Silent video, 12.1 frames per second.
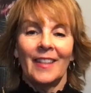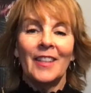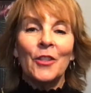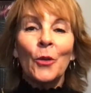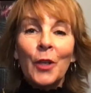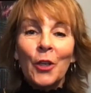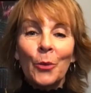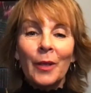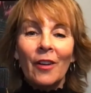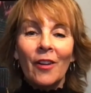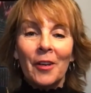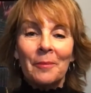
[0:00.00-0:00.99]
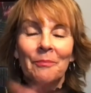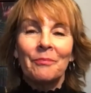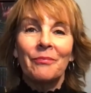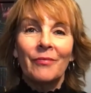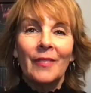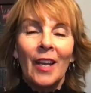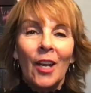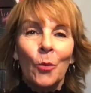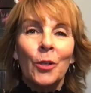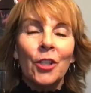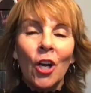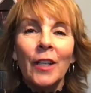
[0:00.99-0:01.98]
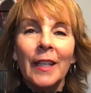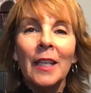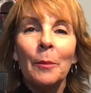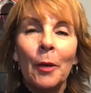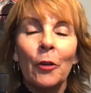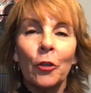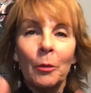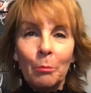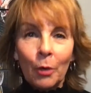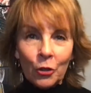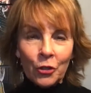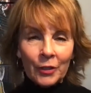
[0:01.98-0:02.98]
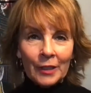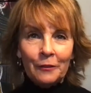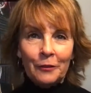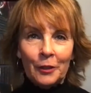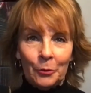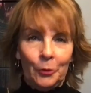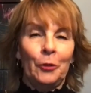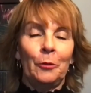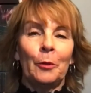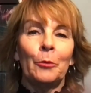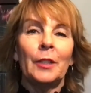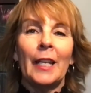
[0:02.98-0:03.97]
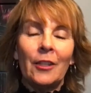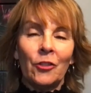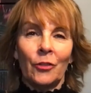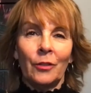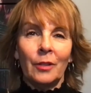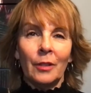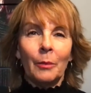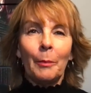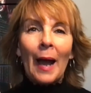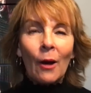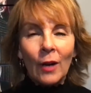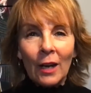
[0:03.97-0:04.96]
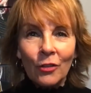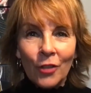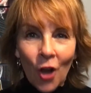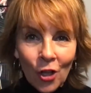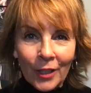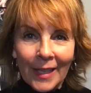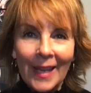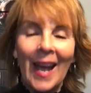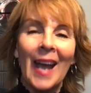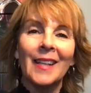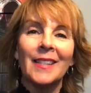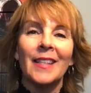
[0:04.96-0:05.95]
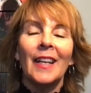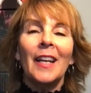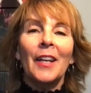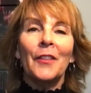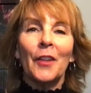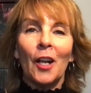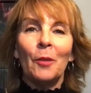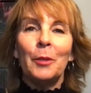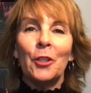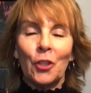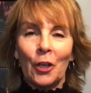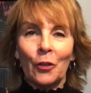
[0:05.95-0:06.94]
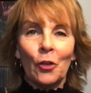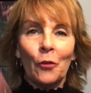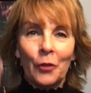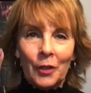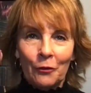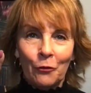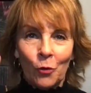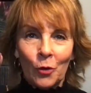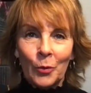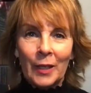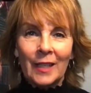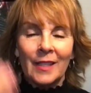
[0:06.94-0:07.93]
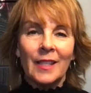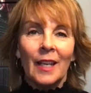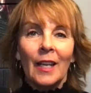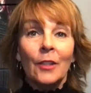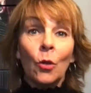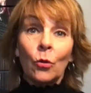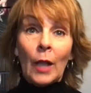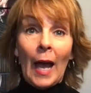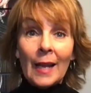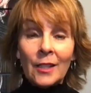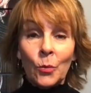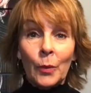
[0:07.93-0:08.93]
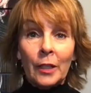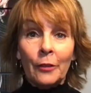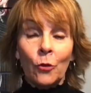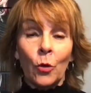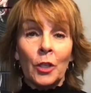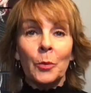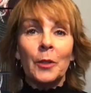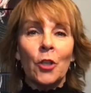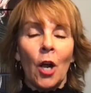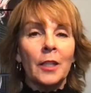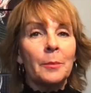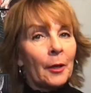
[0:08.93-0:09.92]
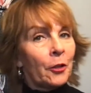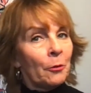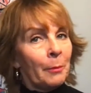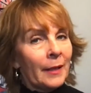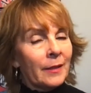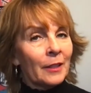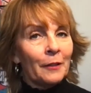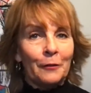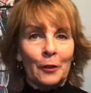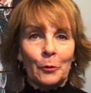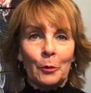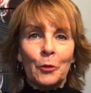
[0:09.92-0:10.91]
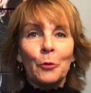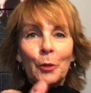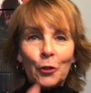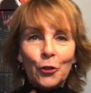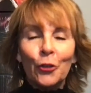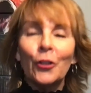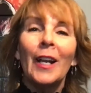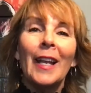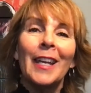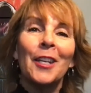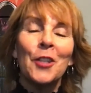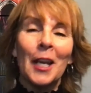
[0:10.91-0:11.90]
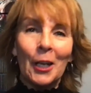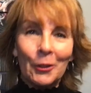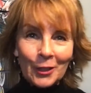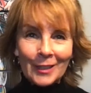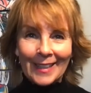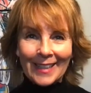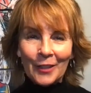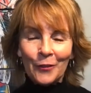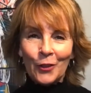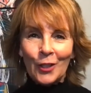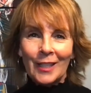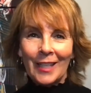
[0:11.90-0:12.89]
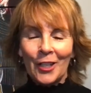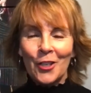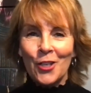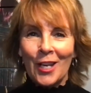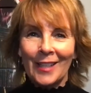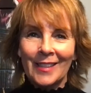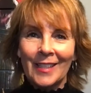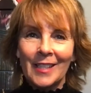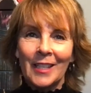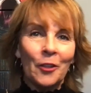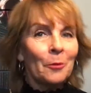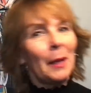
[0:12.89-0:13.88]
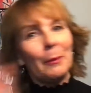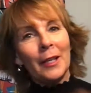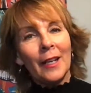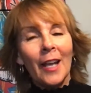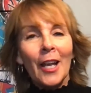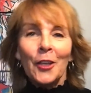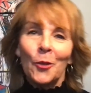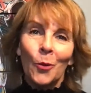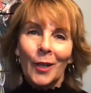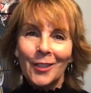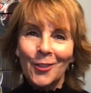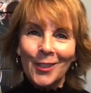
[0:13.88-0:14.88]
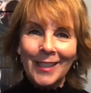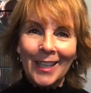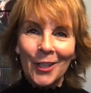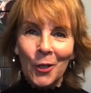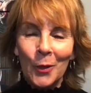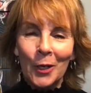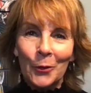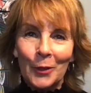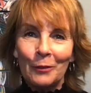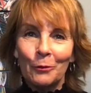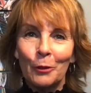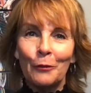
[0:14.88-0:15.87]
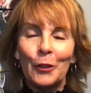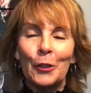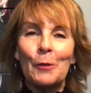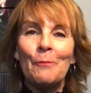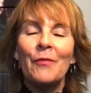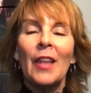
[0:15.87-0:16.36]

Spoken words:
So here we are. We're talking about your emotionally fit room in relation to the Powerhouse Holiday Hacks that I'll be sharing over the 4 weeks. So last week, of course, we talked about your mentally fit room. So be sure and check out the link if you didn't get a chance to see it, or maybe you want to just get a quick review.